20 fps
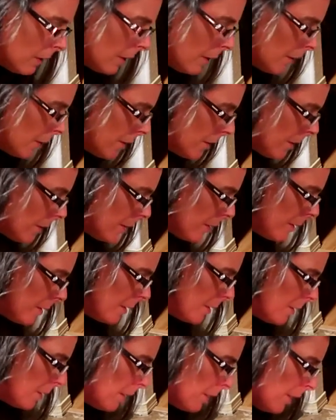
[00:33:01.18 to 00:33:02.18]
worry about it.
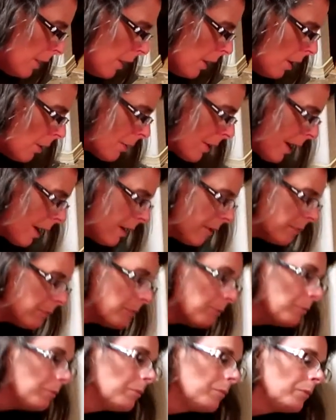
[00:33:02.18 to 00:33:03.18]
Okay.
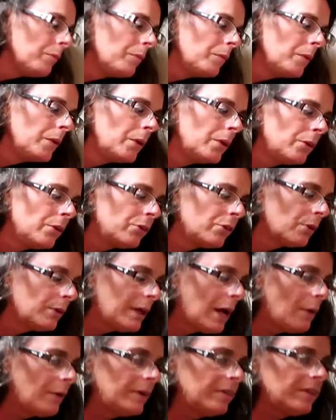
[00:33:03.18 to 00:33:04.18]
So
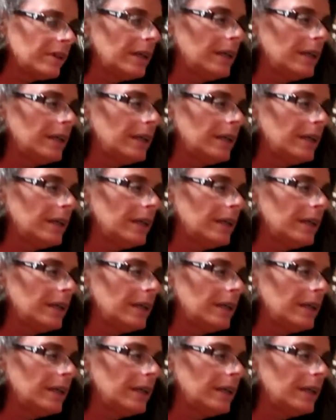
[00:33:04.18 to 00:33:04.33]
now it's